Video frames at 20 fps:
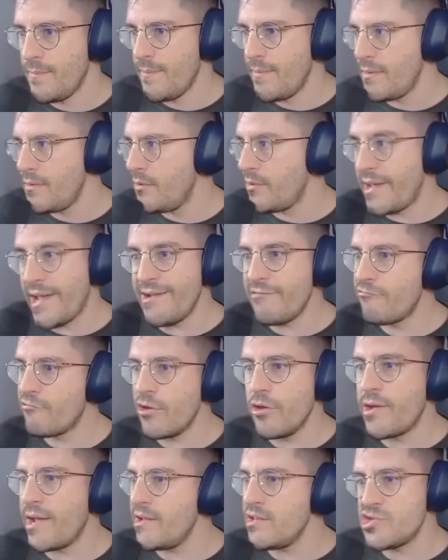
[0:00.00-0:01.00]
You
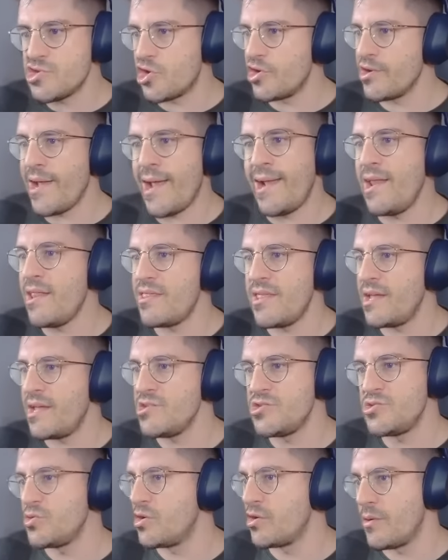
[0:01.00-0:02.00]
can turn anything
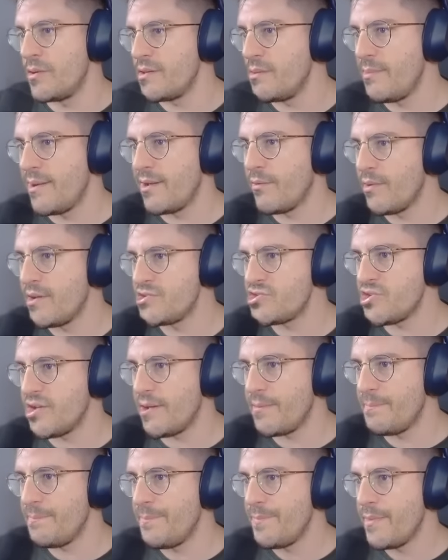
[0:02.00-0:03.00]
into CRUD, by the way,
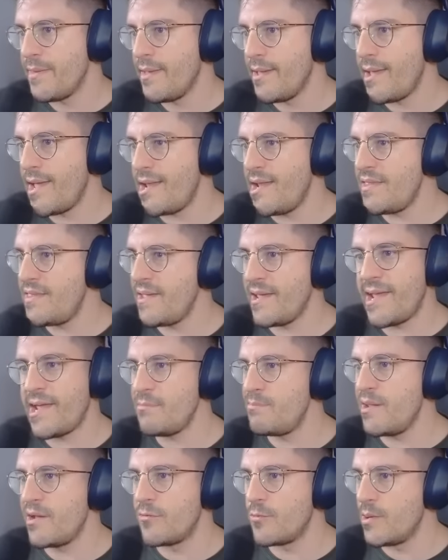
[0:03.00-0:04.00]
Shad. Anything
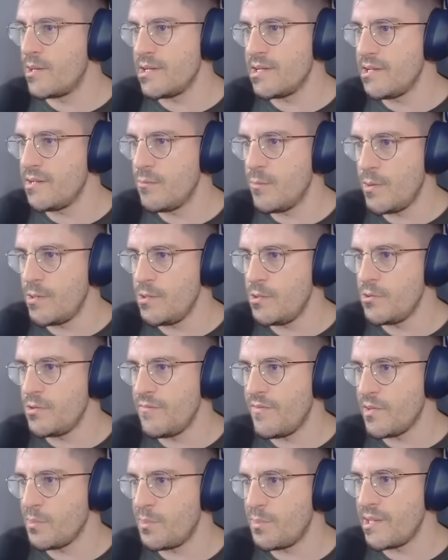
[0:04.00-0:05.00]
can be CRUD when you're
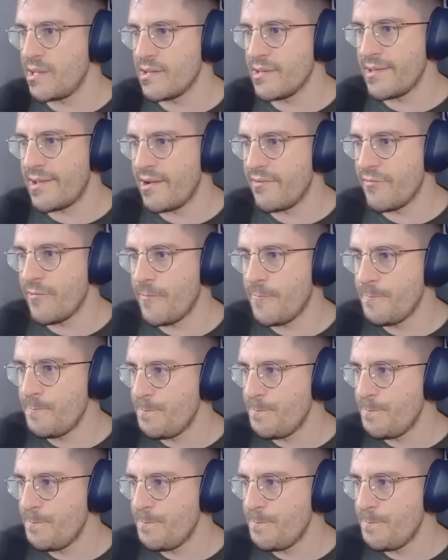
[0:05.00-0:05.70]
developing in Laravel.